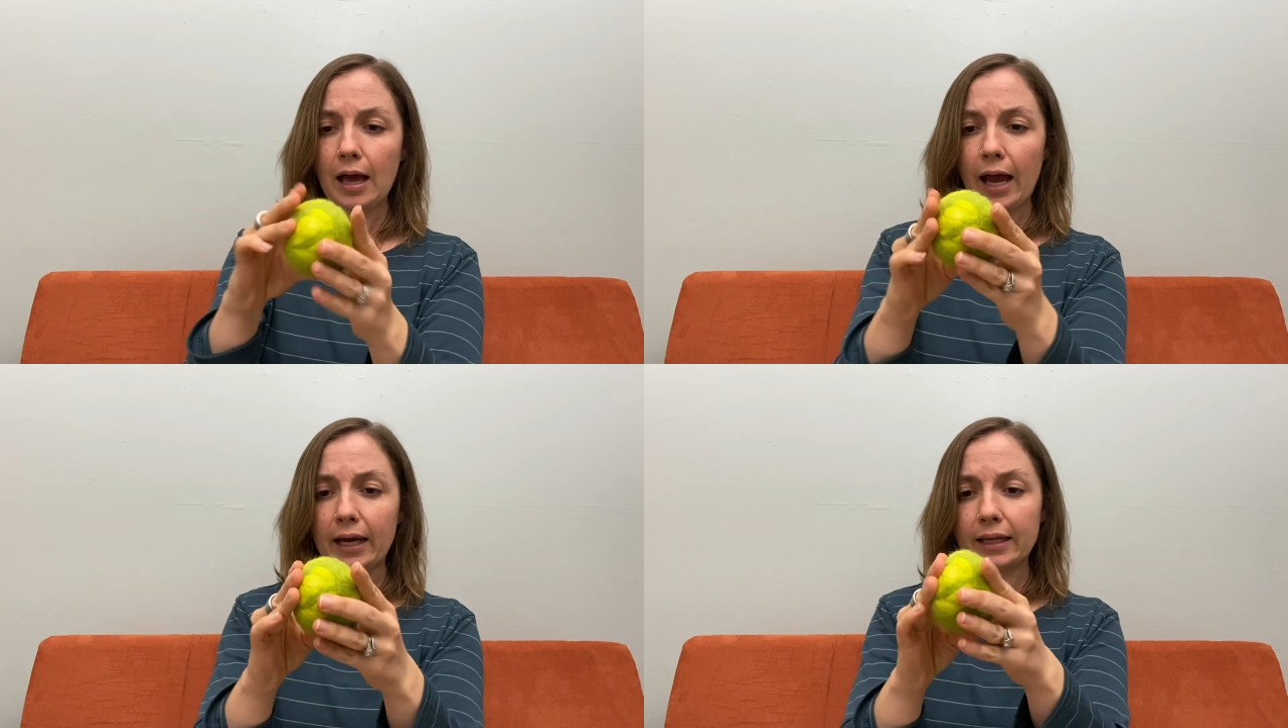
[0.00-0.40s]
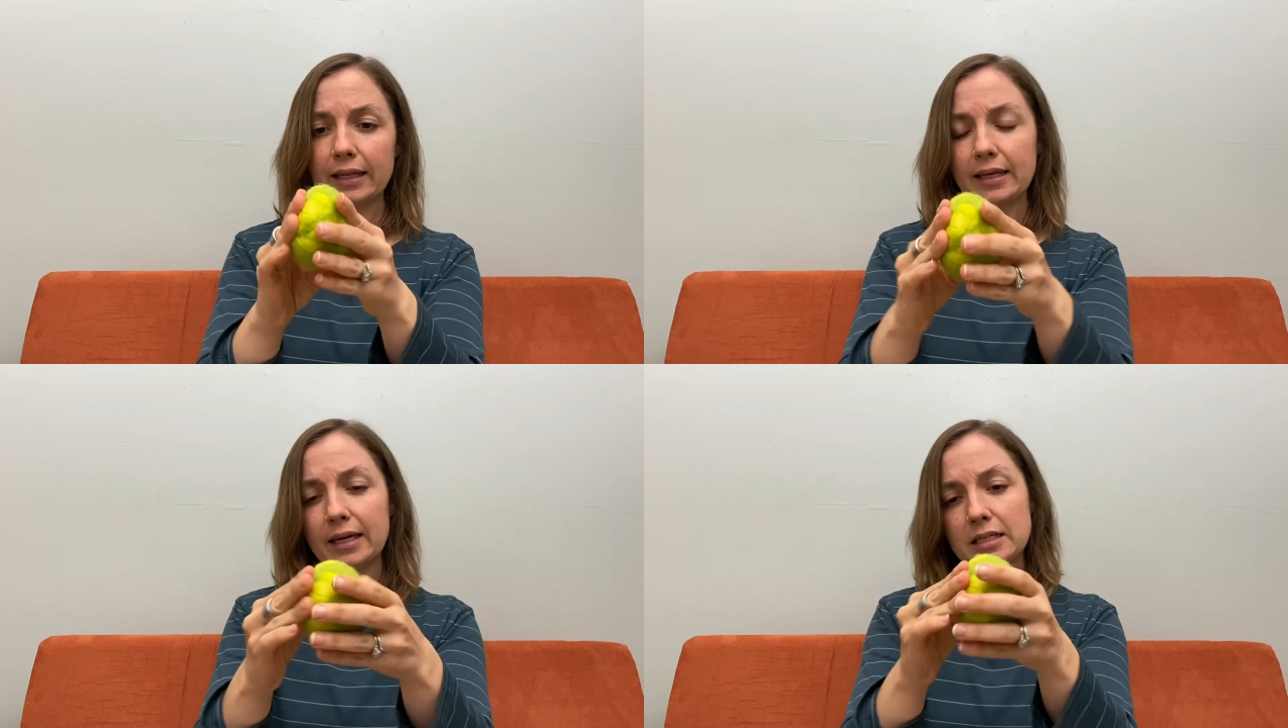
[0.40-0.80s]
I like
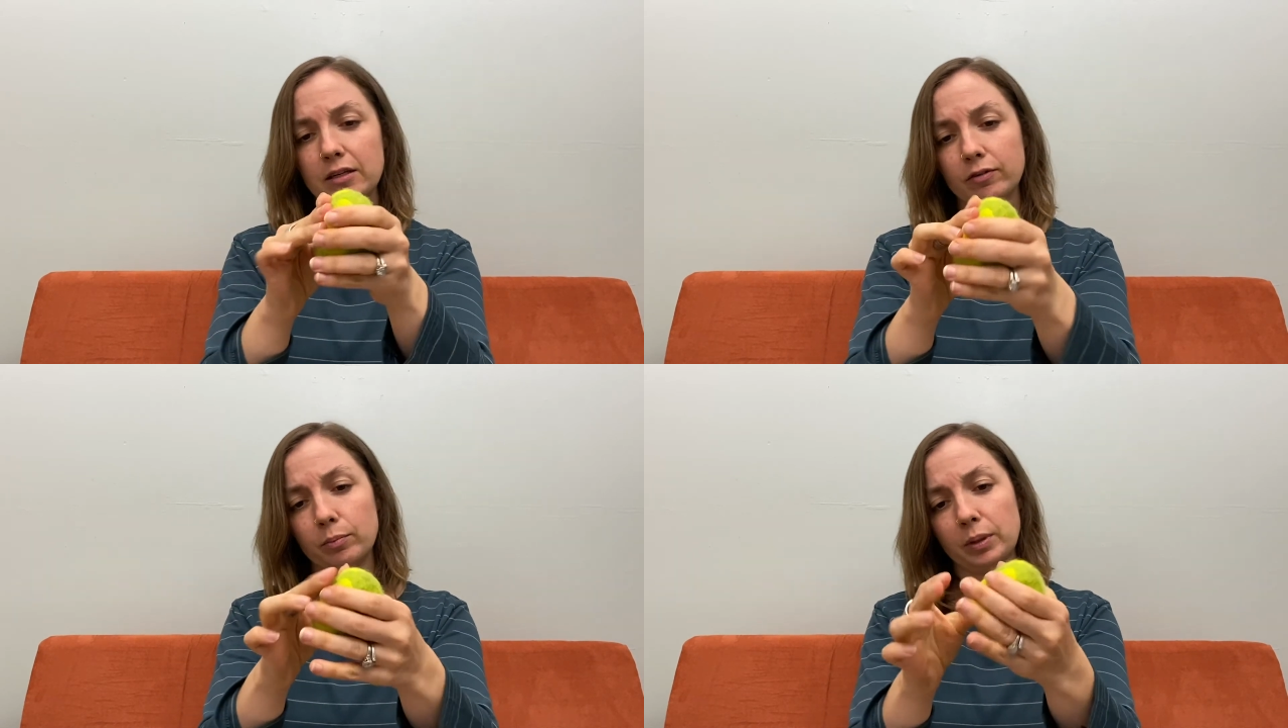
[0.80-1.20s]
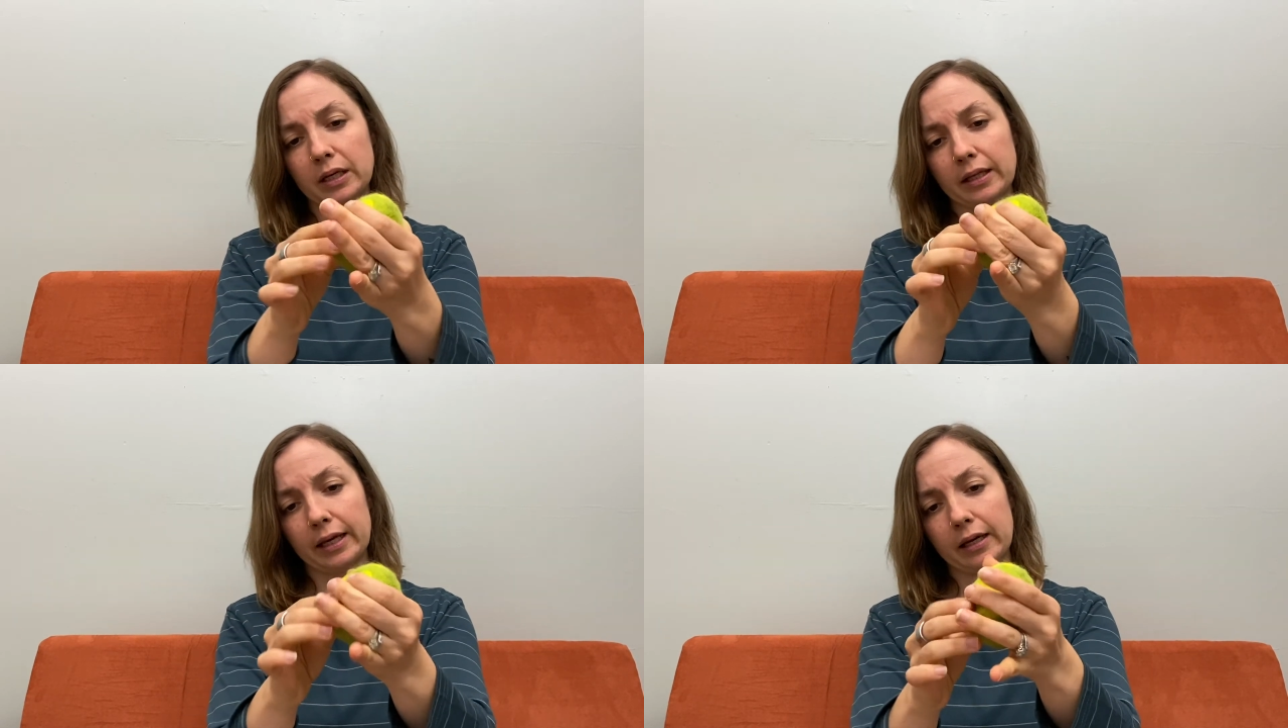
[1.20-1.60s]
the idea of it being
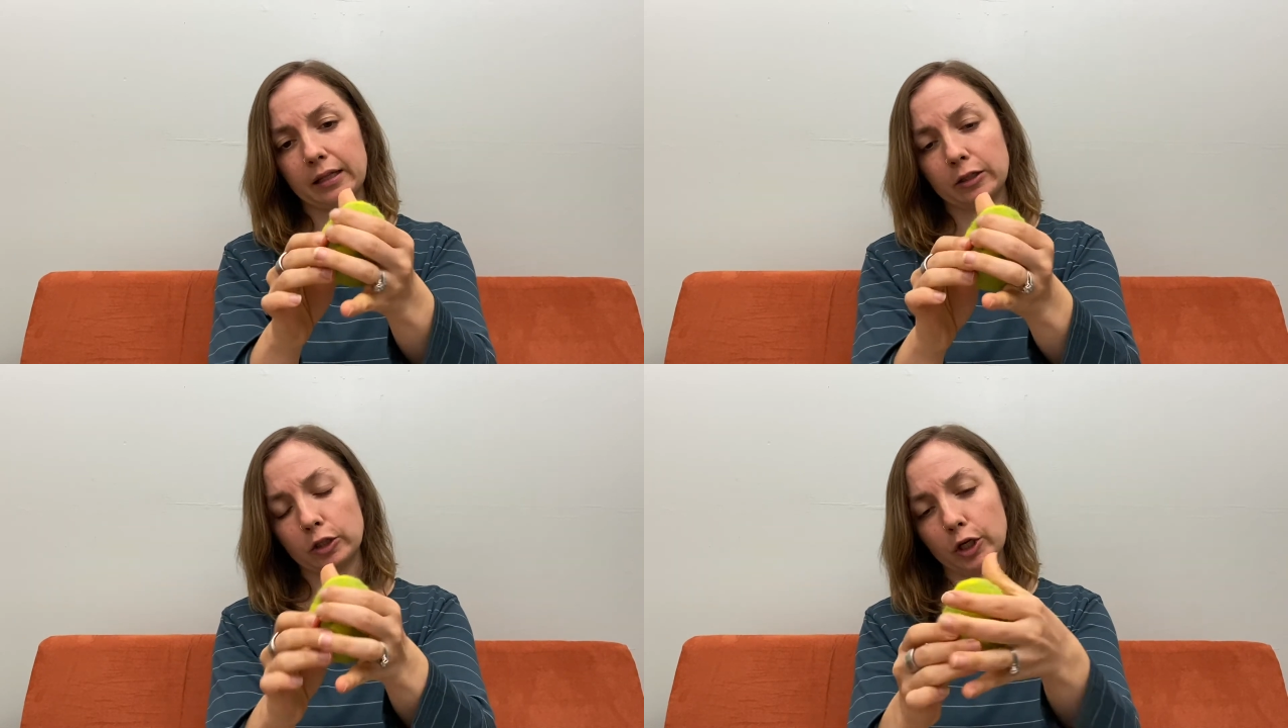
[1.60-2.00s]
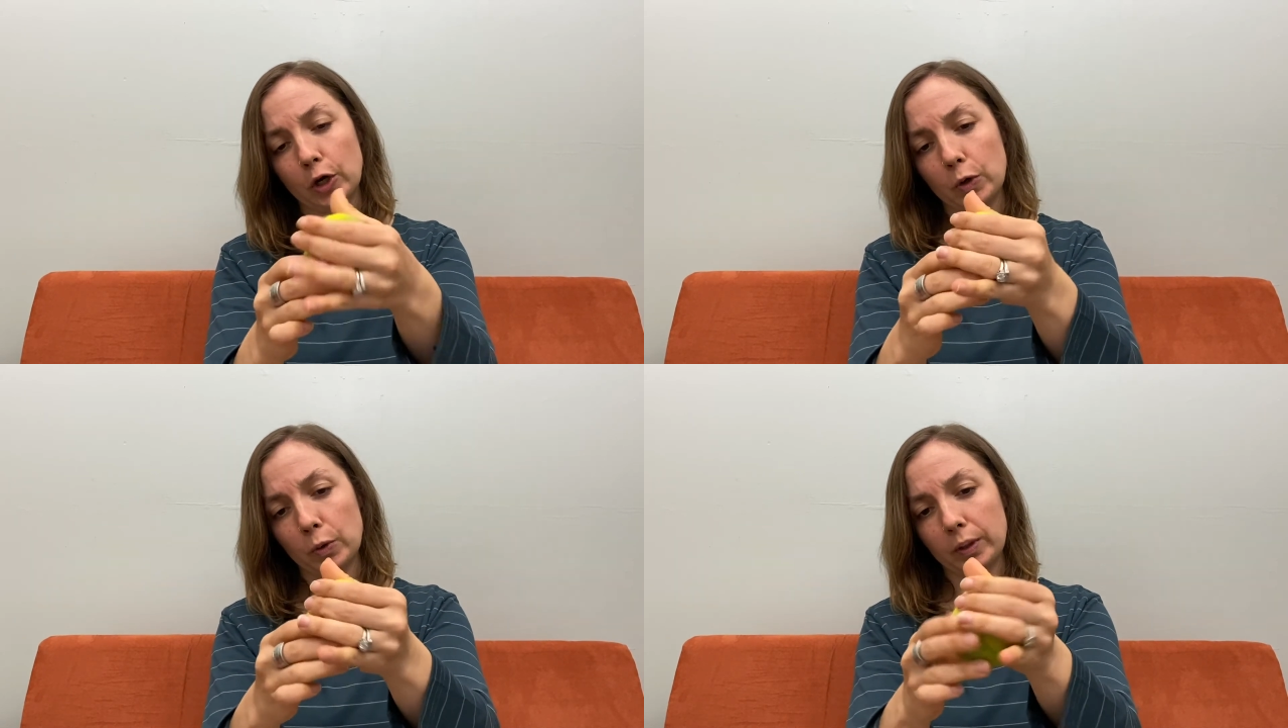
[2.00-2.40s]
like a little
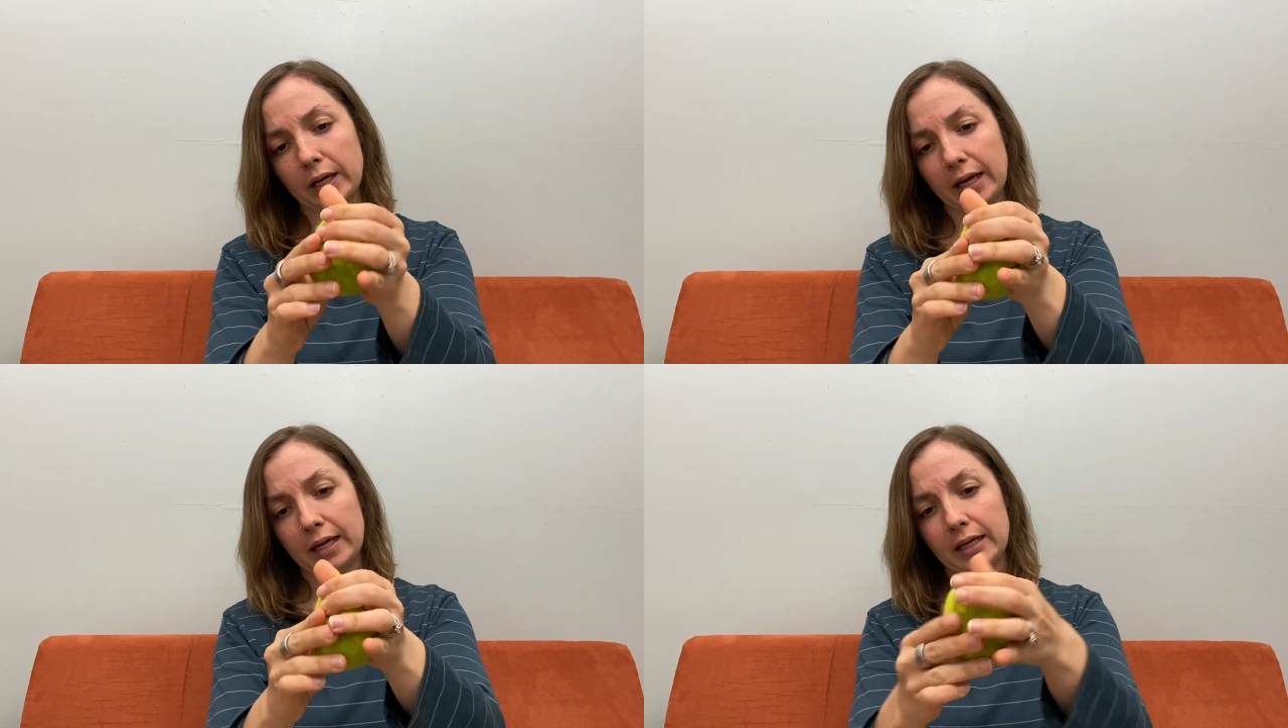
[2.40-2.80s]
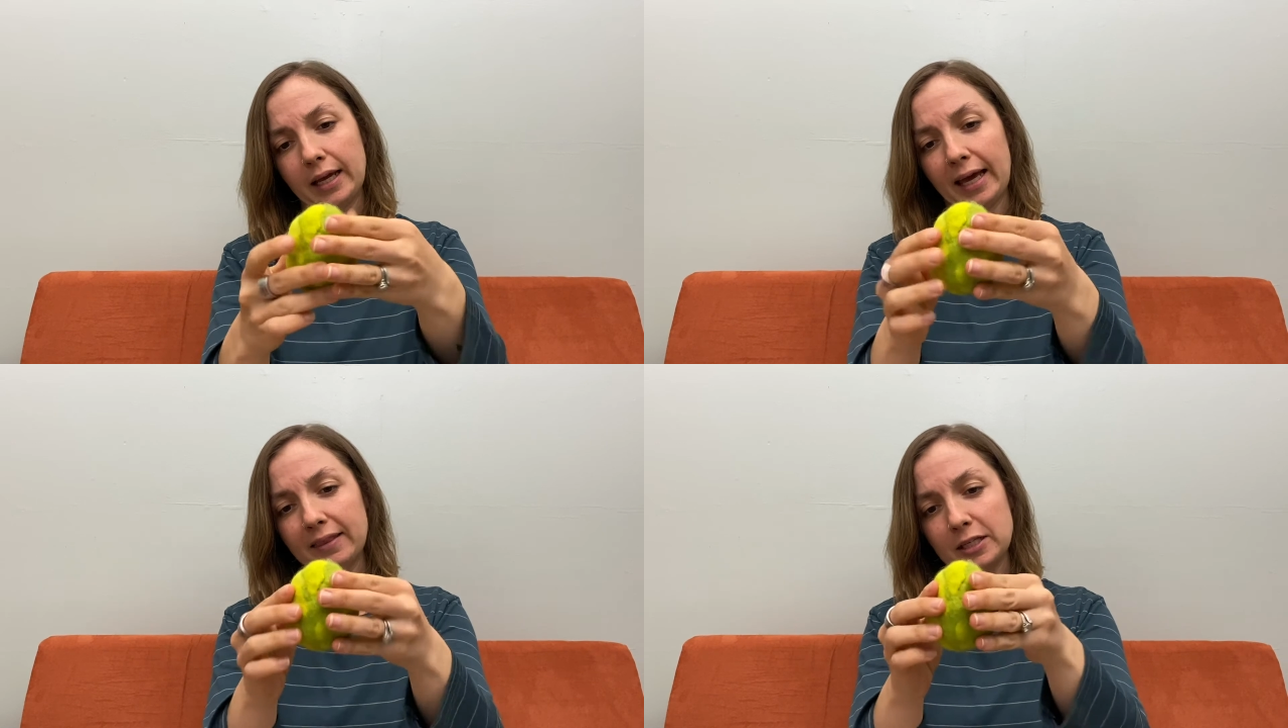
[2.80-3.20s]
cone
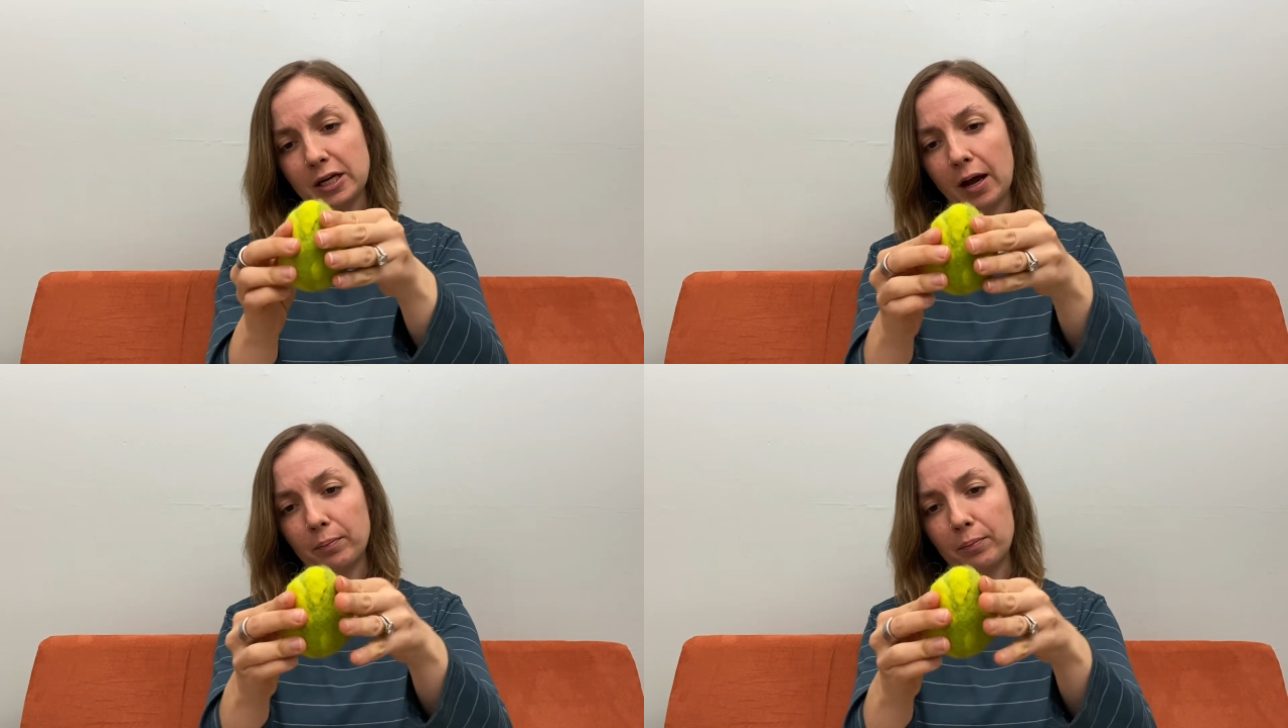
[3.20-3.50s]
at the top.